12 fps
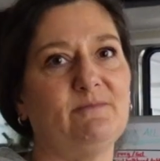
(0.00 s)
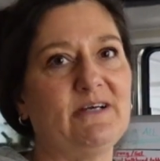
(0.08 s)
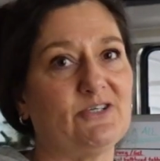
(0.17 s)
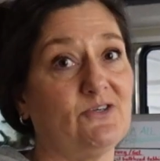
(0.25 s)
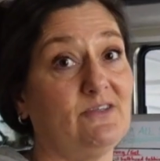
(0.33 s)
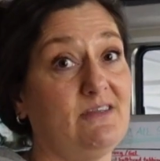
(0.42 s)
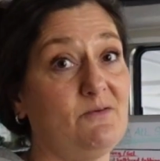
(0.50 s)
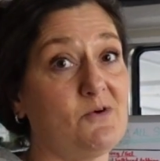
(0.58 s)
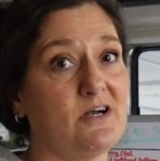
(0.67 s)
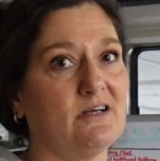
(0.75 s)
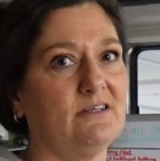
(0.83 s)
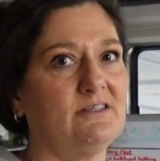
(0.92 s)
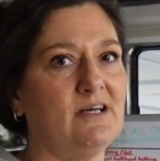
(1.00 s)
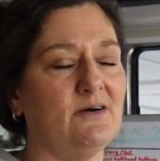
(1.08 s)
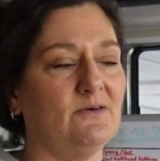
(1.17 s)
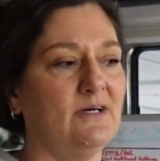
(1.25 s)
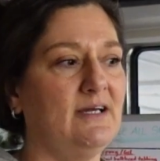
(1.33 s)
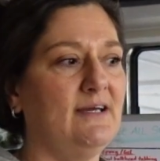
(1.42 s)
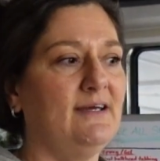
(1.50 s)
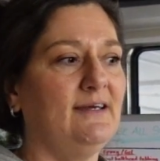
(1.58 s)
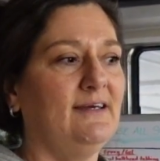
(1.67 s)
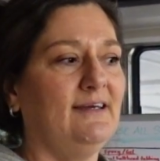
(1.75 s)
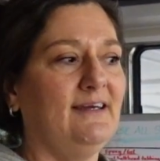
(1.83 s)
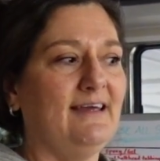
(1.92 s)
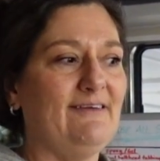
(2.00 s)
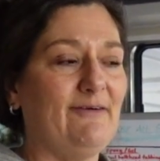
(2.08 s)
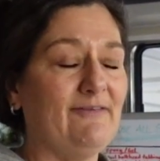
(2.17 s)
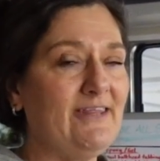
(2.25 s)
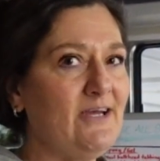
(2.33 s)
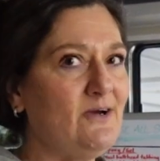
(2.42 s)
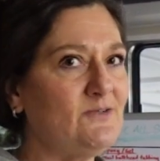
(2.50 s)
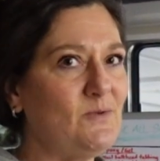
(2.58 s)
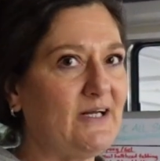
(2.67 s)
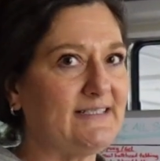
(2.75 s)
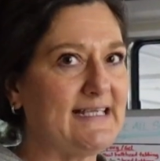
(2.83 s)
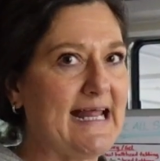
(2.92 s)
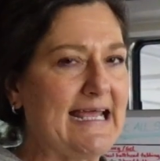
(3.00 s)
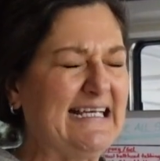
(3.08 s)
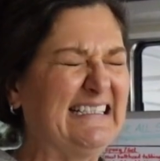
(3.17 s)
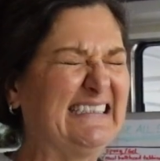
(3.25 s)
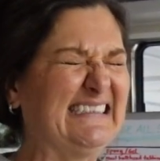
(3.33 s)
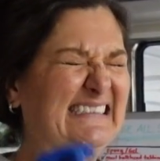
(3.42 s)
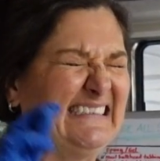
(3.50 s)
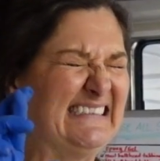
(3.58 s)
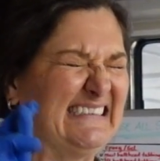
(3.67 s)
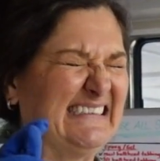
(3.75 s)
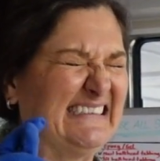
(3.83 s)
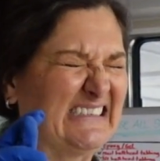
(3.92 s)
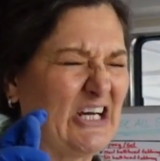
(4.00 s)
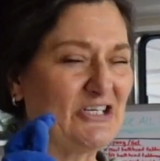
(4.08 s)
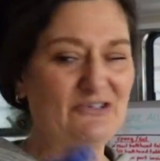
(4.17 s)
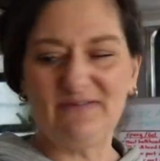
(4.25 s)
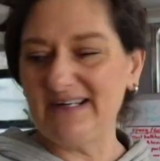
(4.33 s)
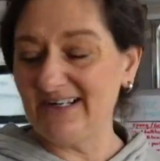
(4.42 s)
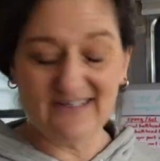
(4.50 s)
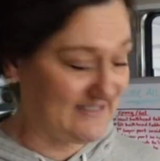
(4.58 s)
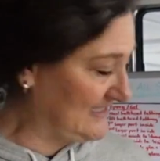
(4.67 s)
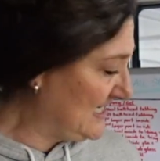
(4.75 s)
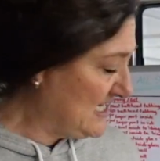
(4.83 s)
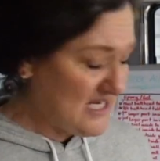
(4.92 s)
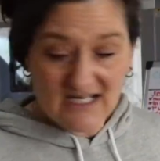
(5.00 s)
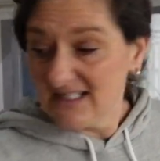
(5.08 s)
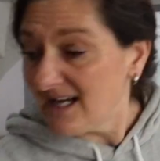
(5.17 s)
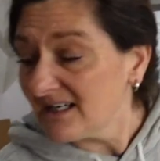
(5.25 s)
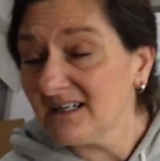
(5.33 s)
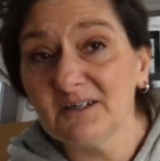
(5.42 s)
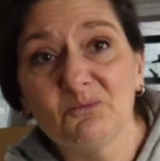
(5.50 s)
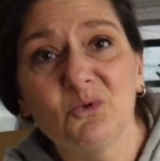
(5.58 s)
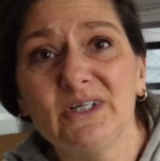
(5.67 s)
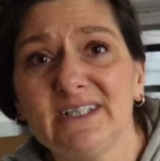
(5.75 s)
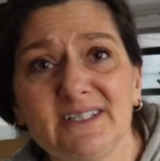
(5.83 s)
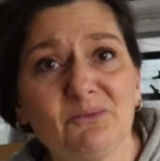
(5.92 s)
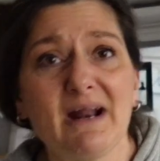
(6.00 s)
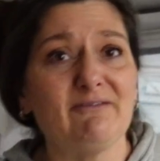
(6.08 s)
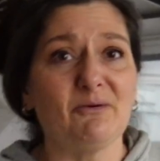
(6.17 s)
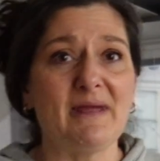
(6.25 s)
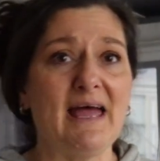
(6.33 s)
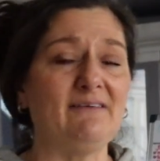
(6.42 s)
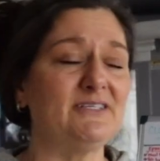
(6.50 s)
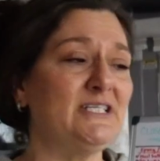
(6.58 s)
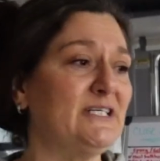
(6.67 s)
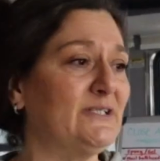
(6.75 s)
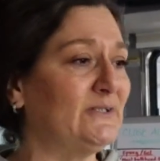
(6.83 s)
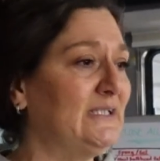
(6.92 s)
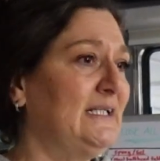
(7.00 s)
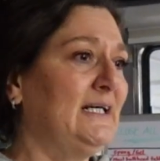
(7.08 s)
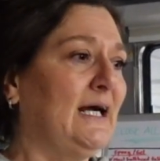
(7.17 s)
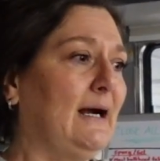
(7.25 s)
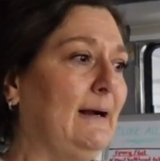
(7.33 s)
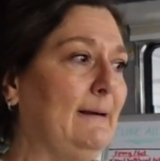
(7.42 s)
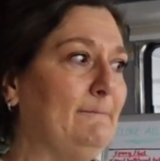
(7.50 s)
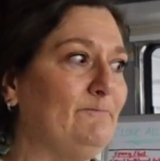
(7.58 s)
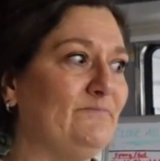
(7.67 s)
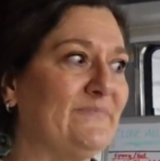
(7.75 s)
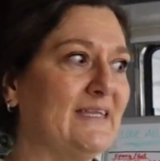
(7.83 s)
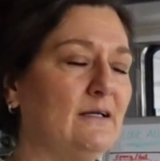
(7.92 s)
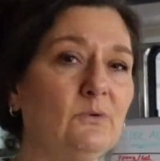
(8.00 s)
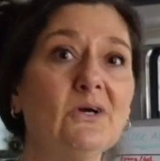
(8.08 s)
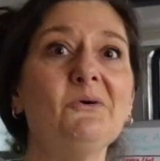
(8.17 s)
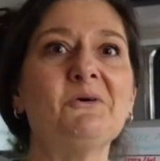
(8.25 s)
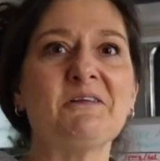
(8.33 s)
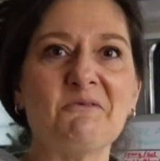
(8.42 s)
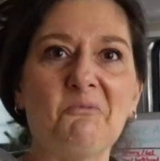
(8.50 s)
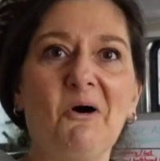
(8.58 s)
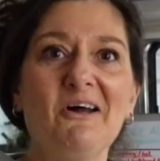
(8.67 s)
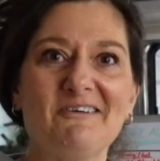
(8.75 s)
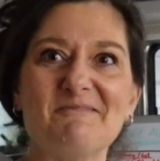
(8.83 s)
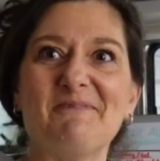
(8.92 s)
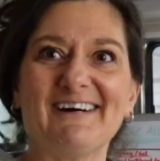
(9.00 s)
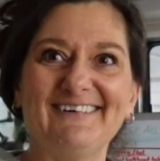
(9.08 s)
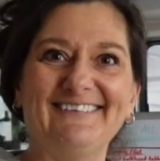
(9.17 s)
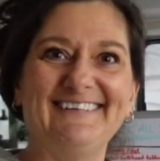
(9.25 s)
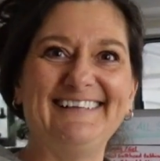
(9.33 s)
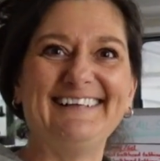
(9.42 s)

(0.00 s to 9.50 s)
to make sure that they work. So if everything goes well today, cross your fingers, knock on wood, whatever we have to do. We're going in the water tomorrow.